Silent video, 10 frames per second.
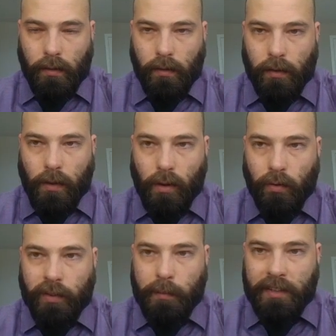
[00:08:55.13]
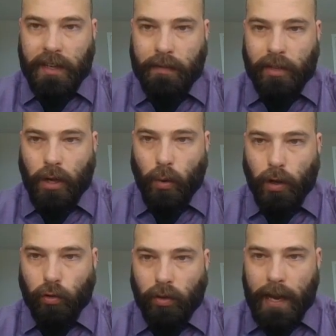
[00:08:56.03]
So somebody's going to have to go
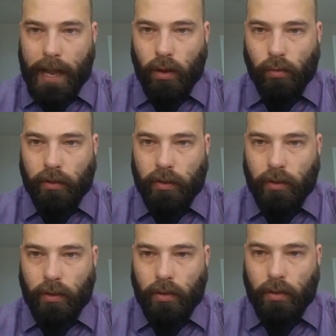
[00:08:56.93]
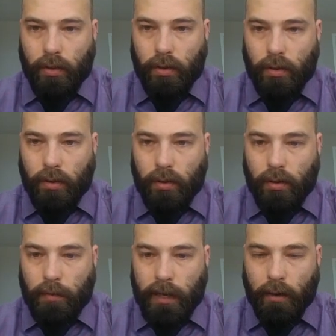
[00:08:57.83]
around,
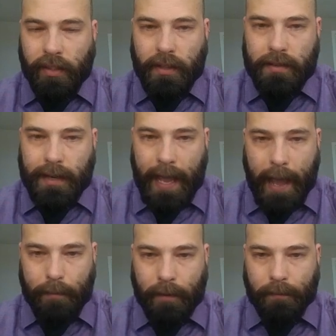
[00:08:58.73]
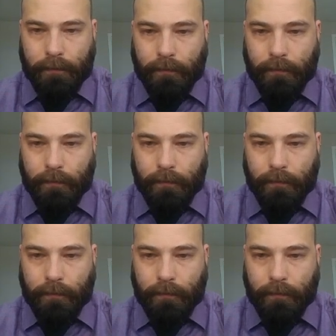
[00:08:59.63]
but I don't think that's going to happen.